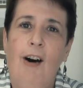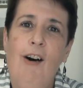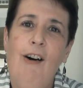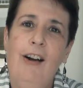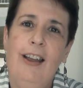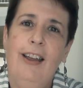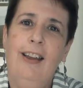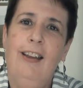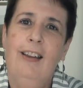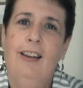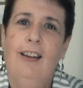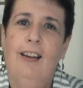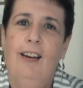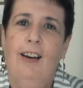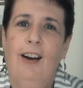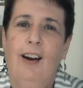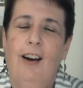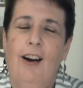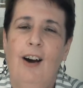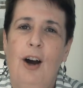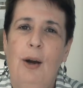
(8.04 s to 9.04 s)
Hi,
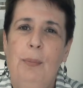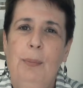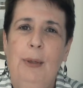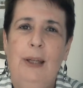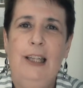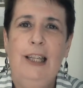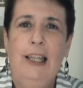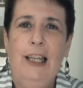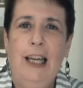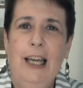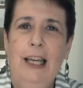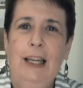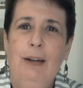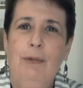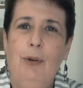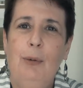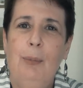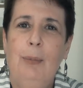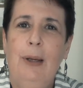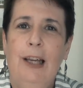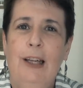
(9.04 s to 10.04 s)
I'm Nikki
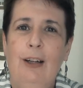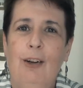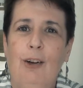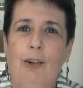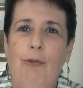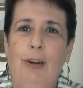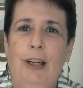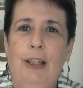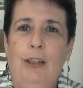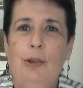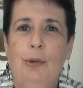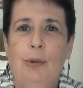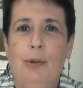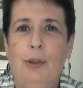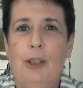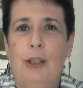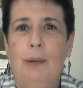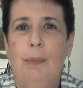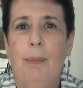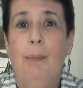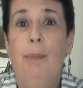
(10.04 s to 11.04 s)
Keane from Keen on
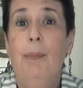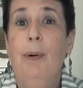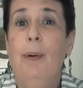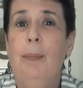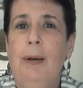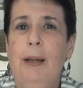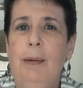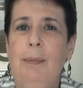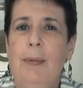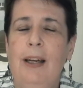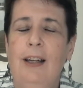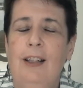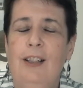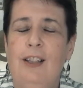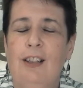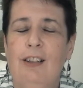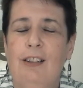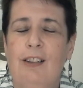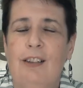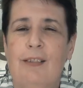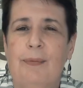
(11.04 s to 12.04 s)
Rentals, Property
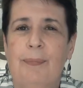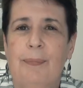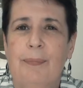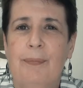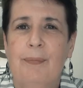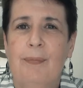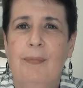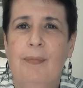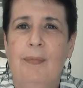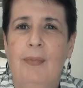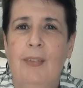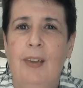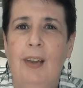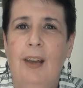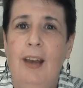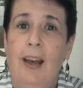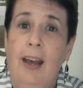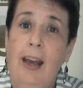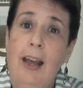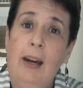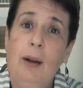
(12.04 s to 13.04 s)
Managers.
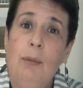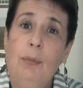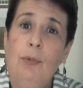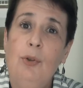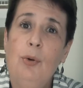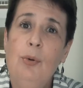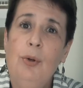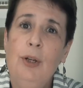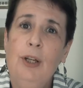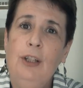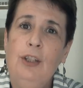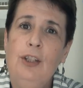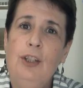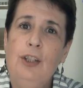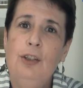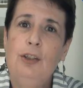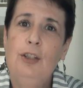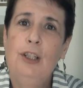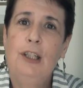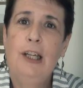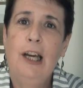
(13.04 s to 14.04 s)
And I'm talking to
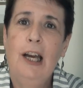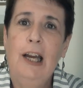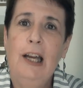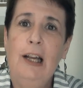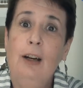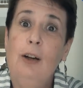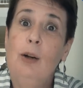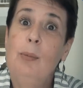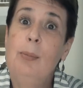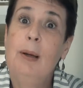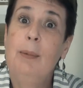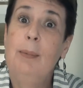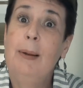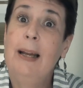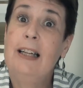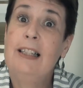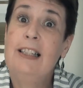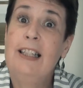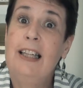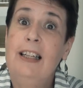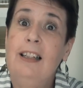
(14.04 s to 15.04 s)
you today a little bit
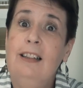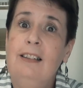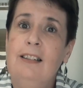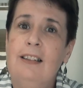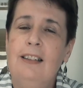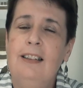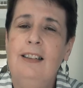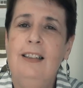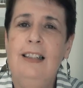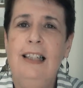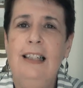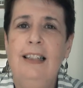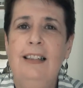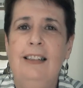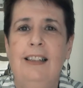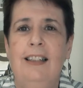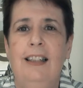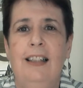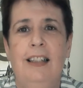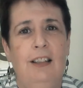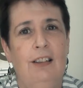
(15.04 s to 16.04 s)
about tenants and
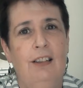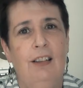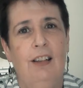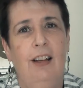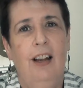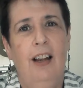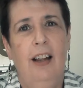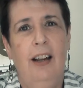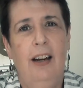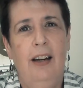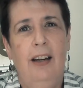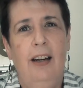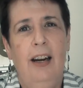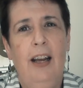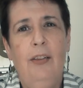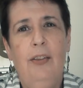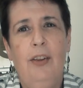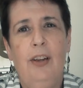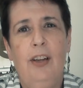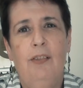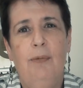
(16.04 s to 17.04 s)
tenancies,
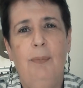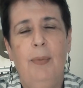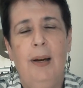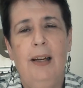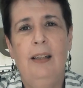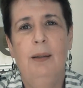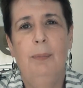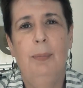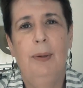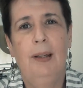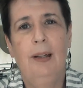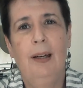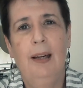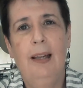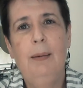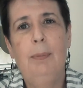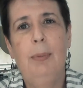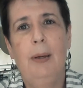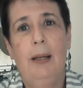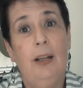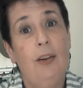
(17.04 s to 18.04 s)
now that you've made the big
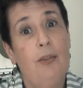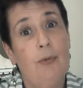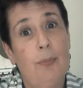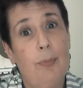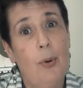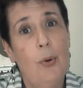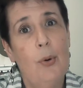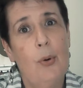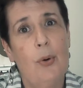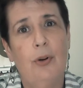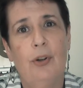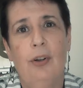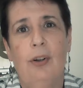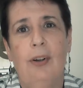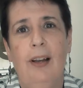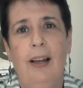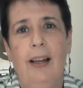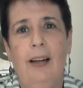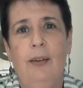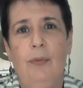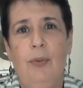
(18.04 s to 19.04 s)
leap and you've bought
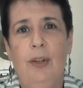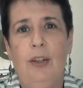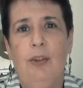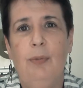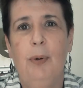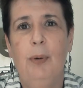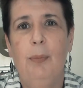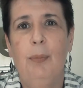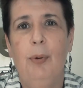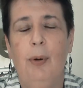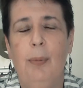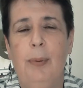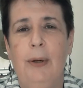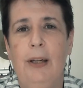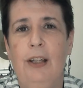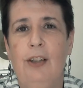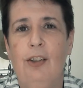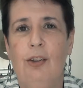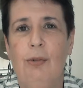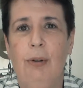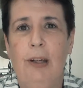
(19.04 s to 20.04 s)
an investment
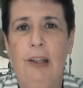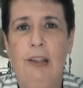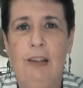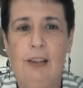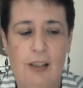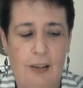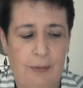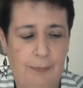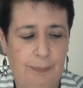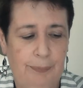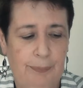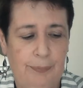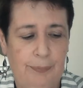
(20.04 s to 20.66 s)
property to rent.